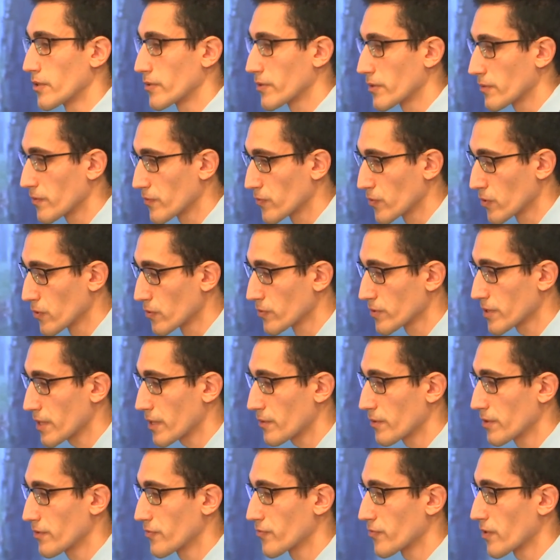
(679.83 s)
voluntary
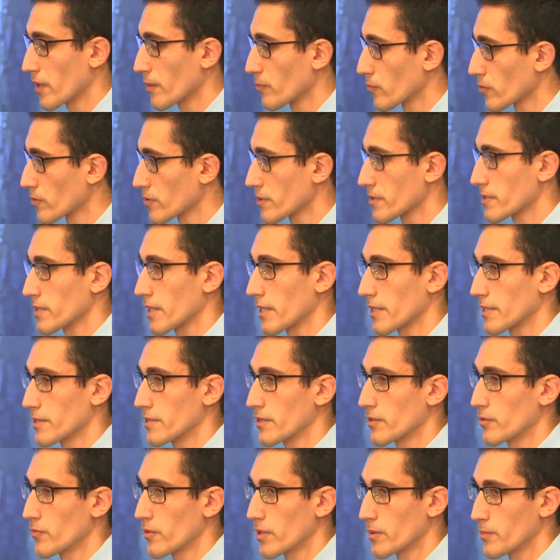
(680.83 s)
frameworks like the
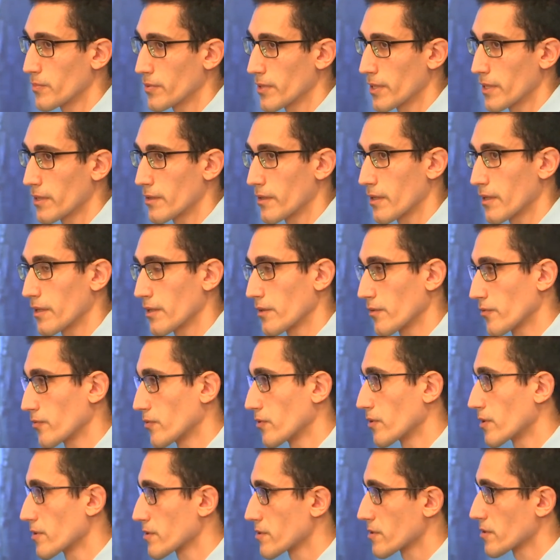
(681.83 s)
UNPRI or for
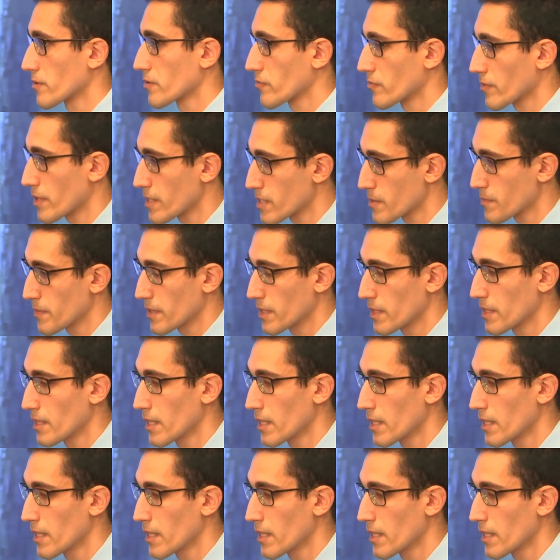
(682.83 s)
us the GRESB.